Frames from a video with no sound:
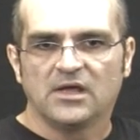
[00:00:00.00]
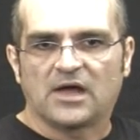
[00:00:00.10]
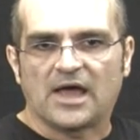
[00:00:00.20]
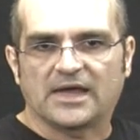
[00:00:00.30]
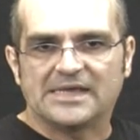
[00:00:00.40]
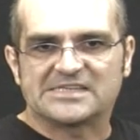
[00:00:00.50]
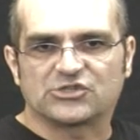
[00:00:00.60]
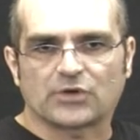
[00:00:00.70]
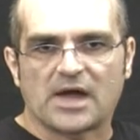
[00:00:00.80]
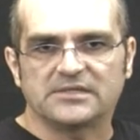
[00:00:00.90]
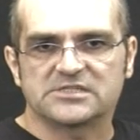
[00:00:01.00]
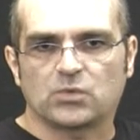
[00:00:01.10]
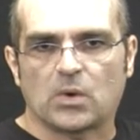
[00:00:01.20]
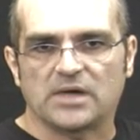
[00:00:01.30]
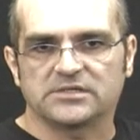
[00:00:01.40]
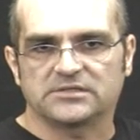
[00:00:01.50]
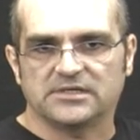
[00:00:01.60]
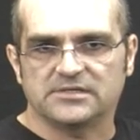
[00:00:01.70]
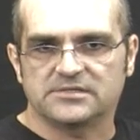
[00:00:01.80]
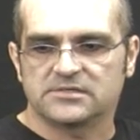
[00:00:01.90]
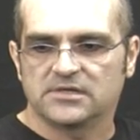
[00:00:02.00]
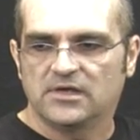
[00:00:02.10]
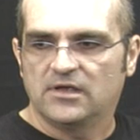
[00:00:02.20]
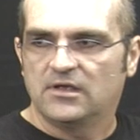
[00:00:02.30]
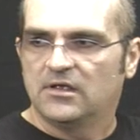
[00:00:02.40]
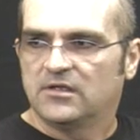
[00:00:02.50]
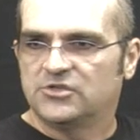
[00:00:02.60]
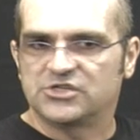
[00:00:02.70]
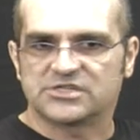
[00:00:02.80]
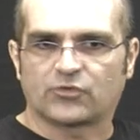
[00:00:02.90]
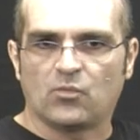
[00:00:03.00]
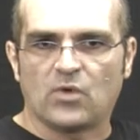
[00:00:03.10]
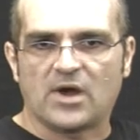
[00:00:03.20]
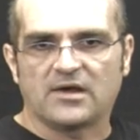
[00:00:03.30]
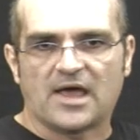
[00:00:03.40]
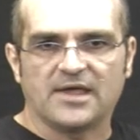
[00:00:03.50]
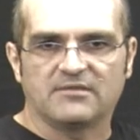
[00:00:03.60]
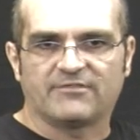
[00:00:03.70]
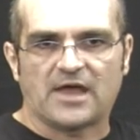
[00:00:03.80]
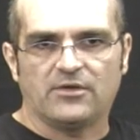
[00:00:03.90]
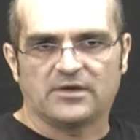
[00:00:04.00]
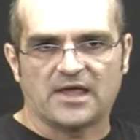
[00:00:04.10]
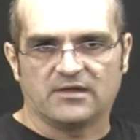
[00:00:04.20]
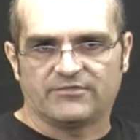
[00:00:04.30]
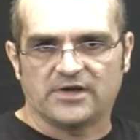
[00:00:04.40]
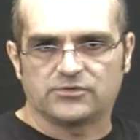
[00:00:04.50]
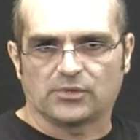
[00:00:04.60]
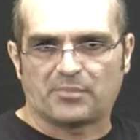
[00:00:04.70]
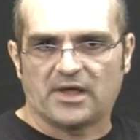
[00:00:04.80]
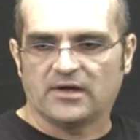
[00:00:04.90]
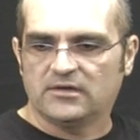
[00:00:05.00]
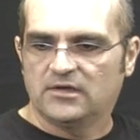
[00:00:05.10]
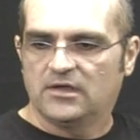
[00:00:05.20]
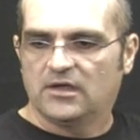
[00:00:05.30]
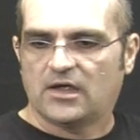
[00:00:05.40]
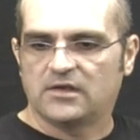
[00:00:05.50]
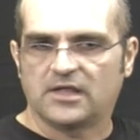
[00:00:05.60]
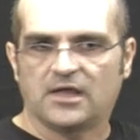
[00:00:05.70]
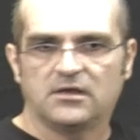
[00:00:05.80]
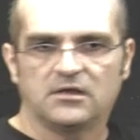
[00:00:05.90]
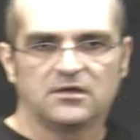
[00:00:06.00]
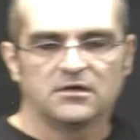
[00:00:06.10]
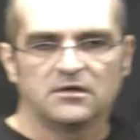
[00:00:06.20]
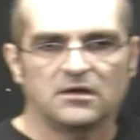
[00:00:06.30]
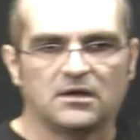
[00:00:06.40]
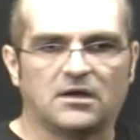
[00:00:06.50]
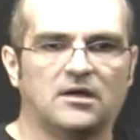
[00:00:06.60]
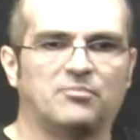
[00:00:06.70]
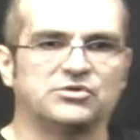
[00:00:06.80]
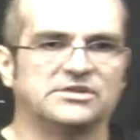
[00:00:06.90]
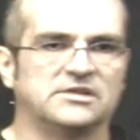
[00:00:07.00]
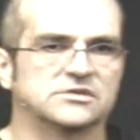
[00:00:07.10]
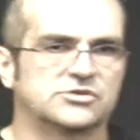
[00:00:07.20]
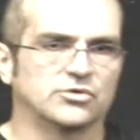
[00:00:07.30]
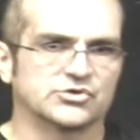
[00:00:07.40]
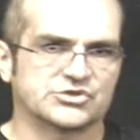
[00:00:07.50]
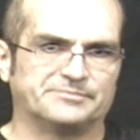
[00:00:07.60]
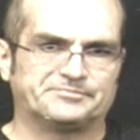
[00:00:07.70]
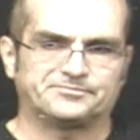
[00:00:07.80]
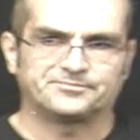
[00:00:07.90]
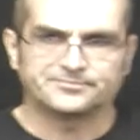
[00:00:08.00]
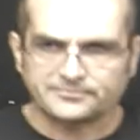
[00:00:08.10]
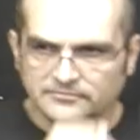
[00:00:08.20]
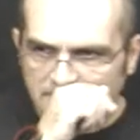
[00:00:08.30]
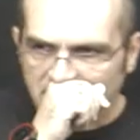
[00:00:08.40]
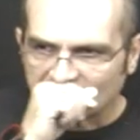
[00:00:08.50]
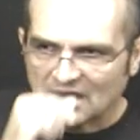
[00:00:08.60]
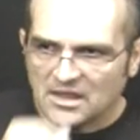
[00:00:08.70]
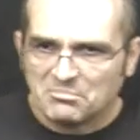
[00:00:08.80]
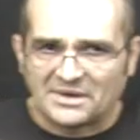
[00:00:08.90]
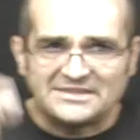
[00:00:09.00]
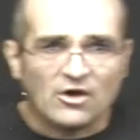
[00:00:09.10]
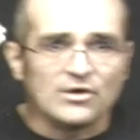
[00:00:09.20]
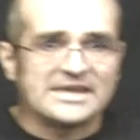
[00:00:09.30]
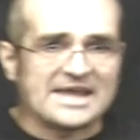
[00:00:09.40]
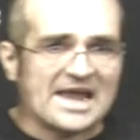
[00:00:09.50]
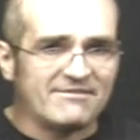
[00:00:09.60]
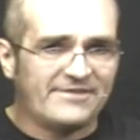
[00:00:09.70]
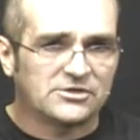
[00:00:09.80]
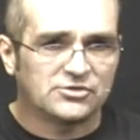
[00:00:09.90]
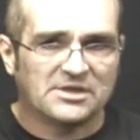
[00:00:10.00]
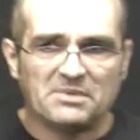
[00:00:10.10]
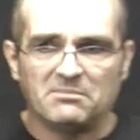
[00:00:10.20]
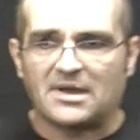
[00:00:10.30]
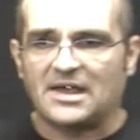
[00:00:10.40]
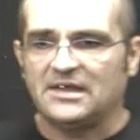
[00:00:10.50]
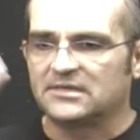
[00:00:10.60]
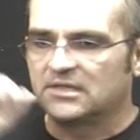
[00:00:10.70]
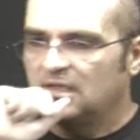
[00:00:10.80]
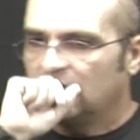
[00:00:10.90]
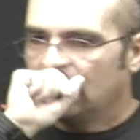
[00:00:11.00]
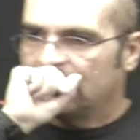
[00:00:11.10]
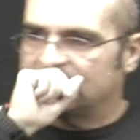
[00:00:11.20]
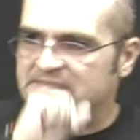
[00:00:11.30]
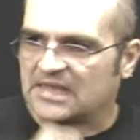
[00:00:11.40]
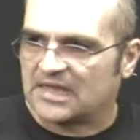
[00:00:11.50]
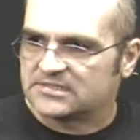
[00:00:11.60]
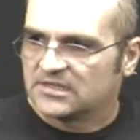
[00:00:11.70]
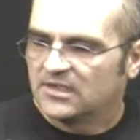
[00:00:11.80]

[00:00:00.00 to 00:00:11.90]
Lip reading: I can extract these quantities just from one eigenvalue and eigenvector pair, and then put it in the solution. But the only caveat to keep in mind is that